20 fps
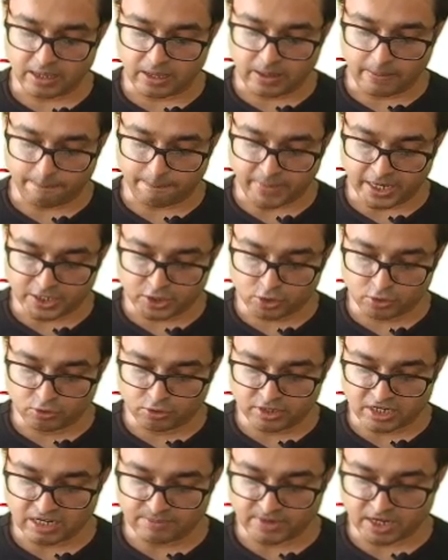
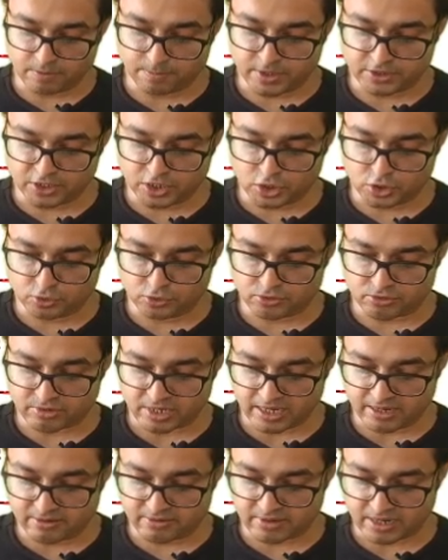Mitochondrial myopathy shows
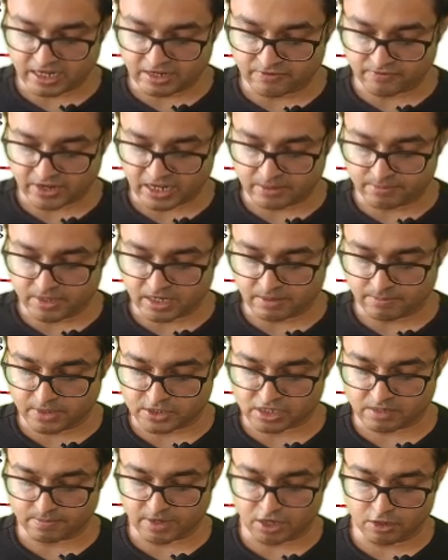red rag fiber
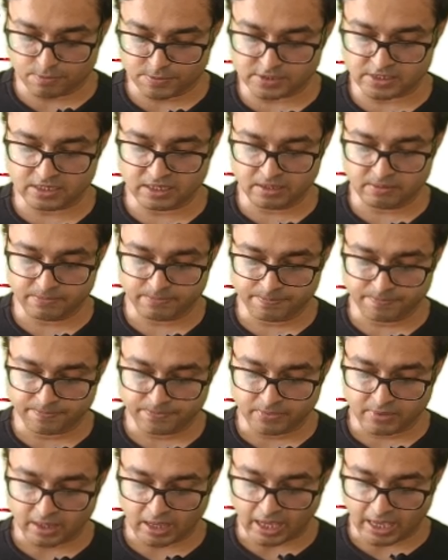muscle biopsy,
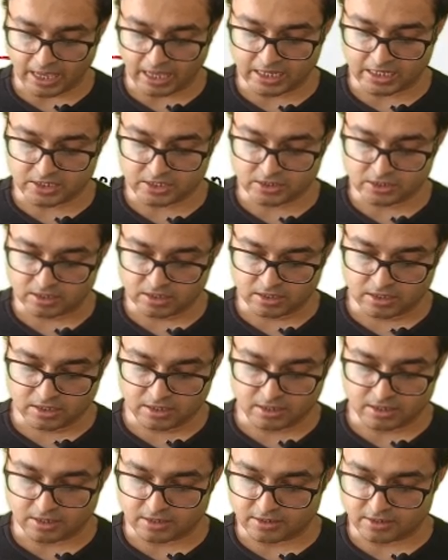and
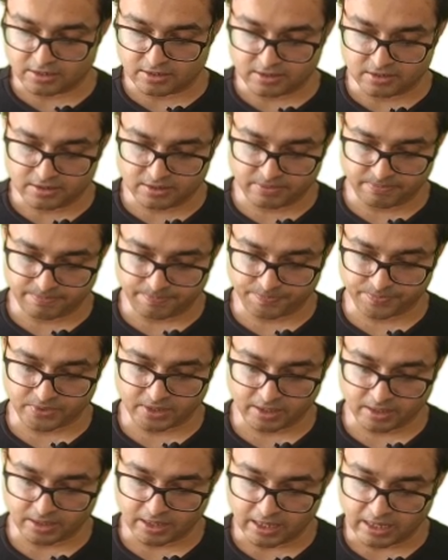uh,
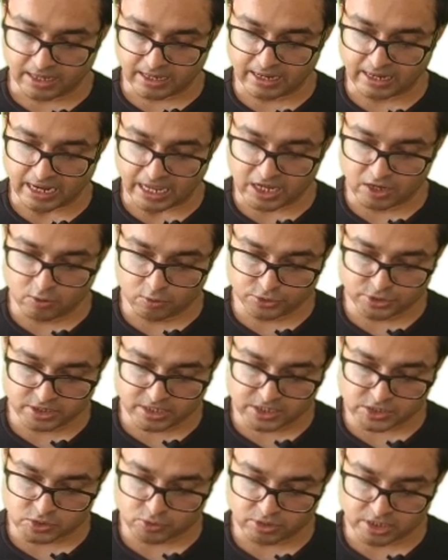glycogen
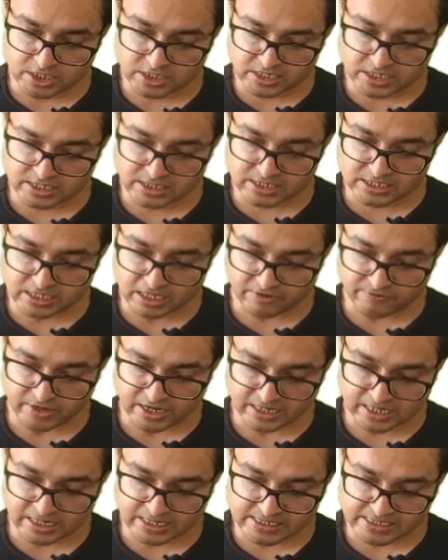storage disease
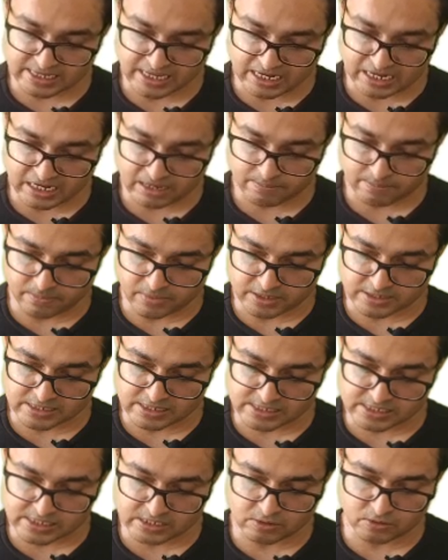affecting skeletal
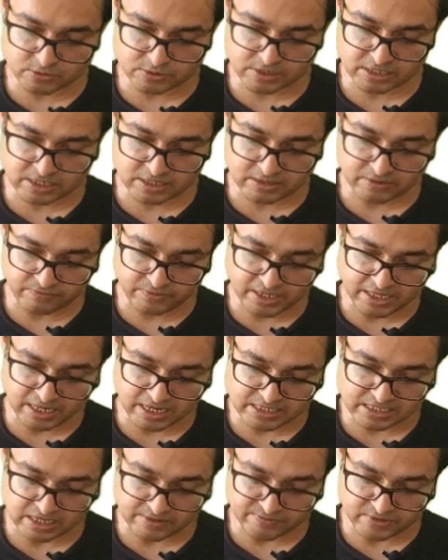muscles causing
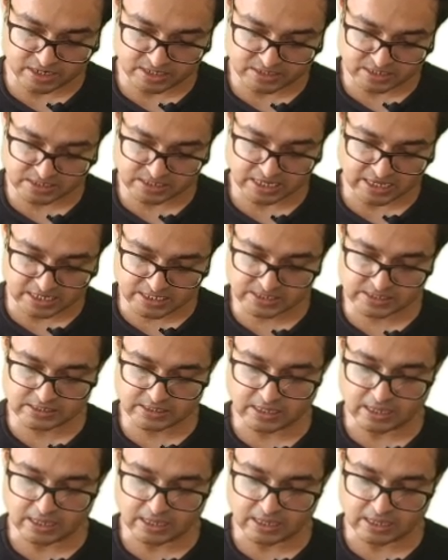weakness after exercise.